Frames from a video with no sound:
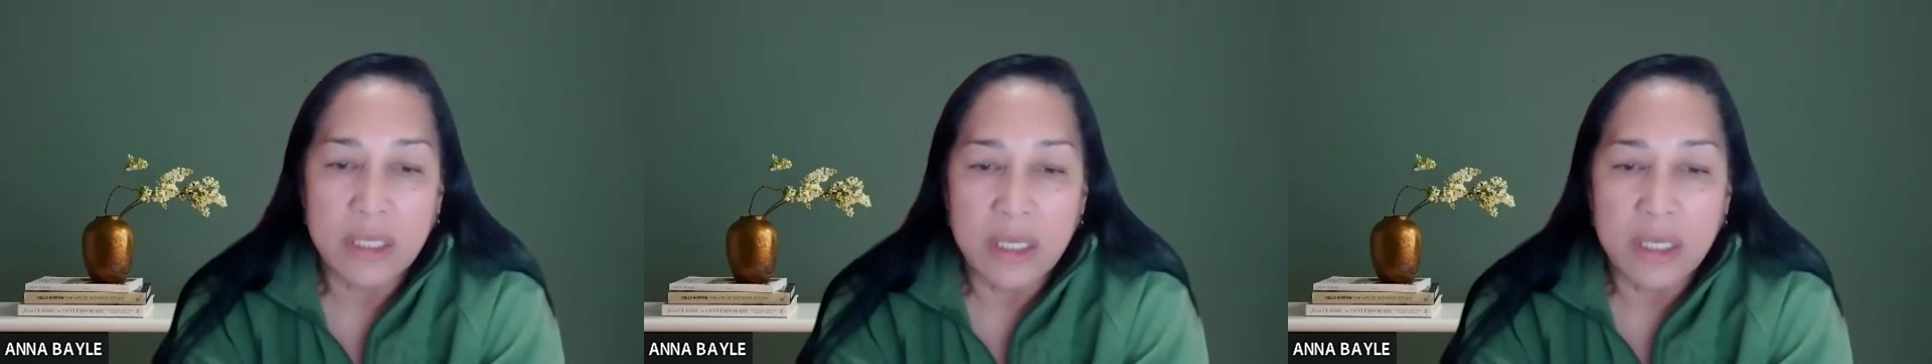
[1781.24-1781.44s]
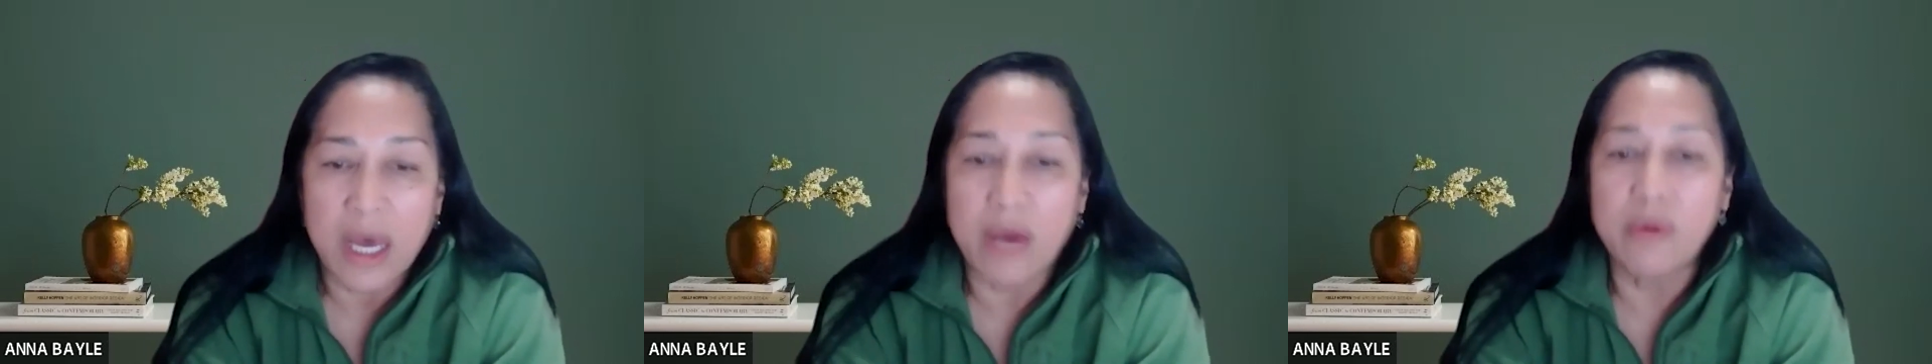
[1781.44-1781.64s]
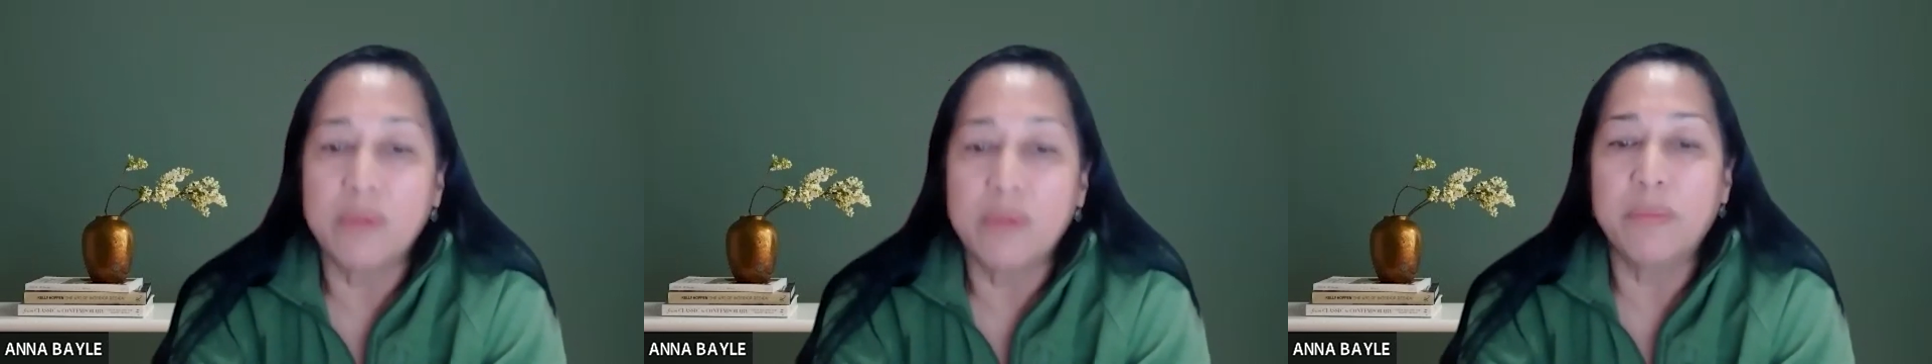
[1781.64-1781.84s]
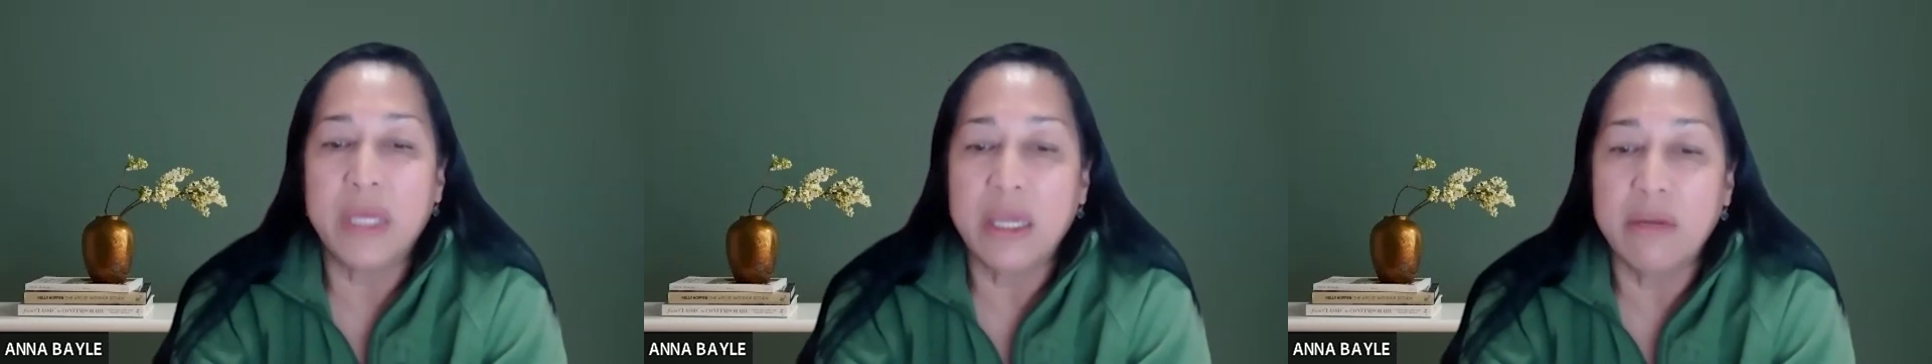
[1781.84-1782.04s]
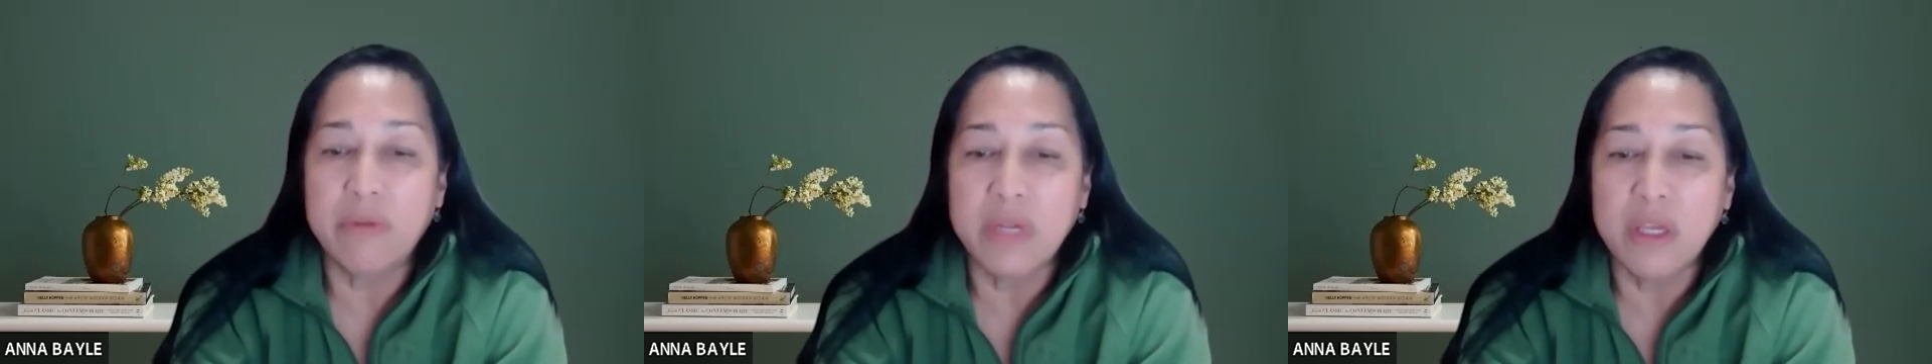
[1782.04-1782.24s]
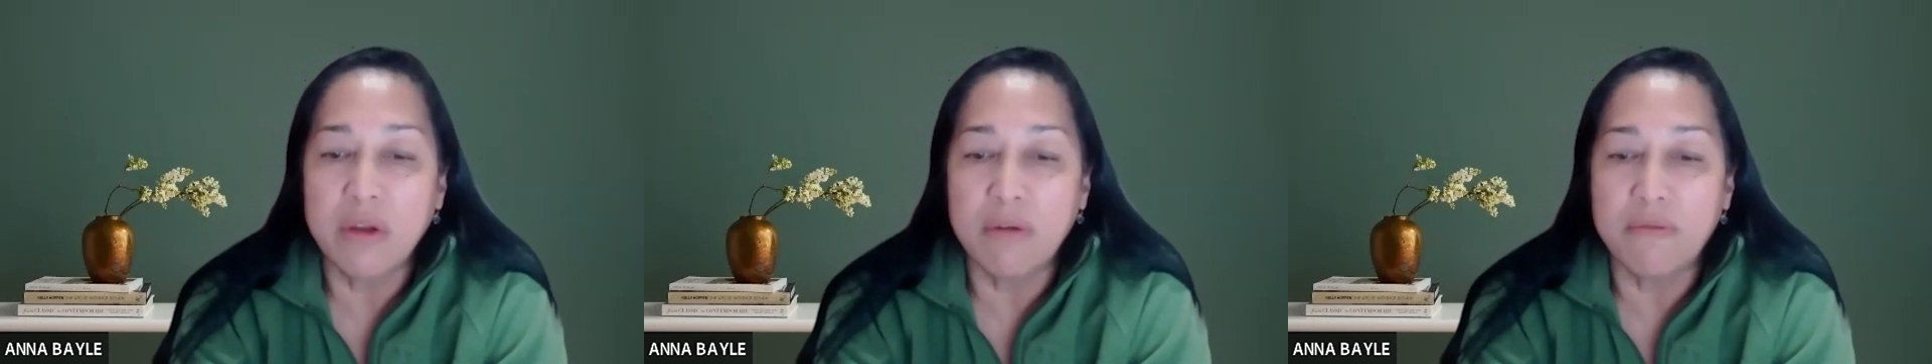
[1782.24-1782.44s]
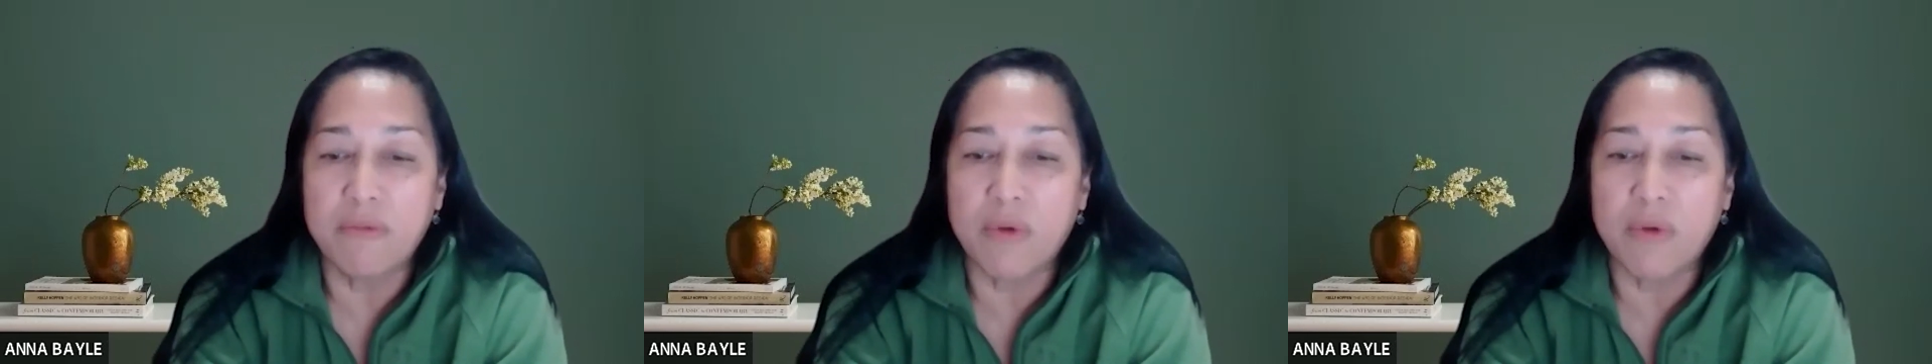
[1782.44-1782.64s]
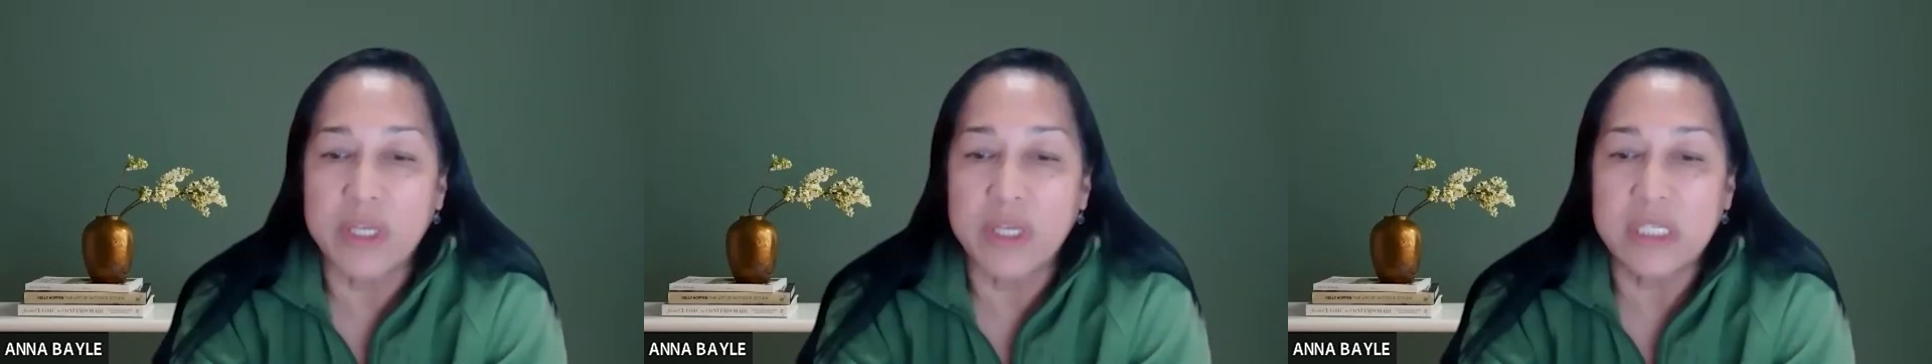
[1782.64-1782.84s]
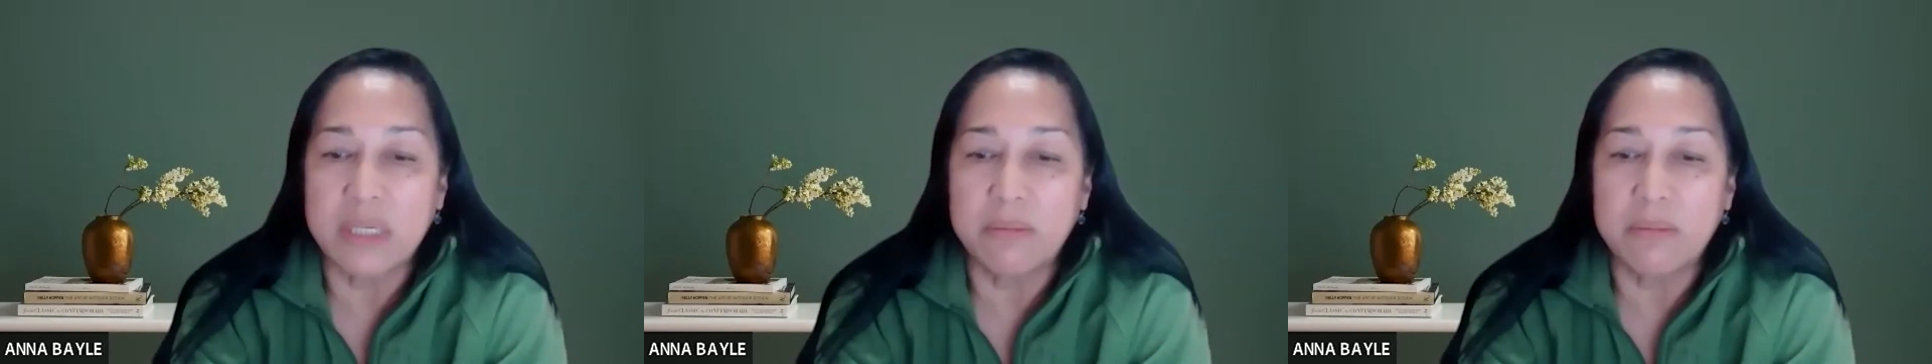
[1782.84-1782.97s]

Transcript: I will be hearing your voice